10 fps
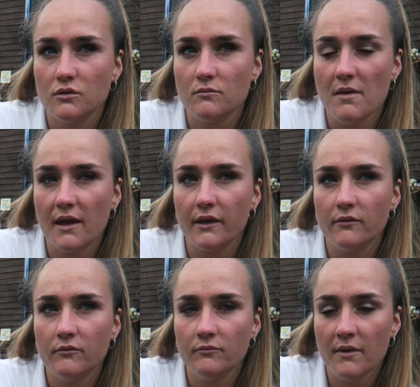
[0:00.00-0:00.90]

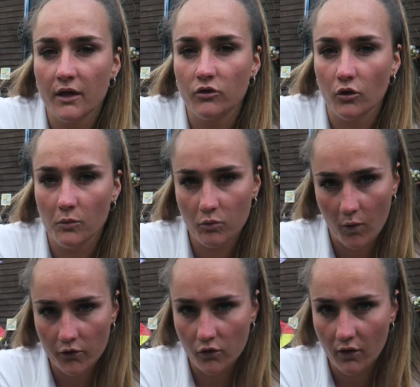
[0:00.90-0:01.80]
making do with
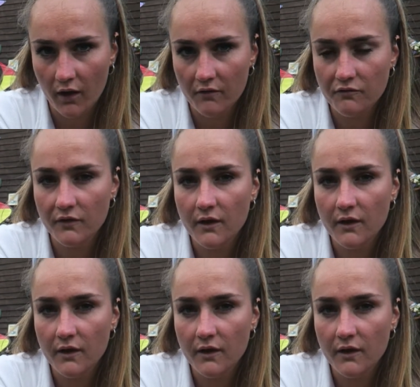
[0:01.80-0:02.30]
what you have,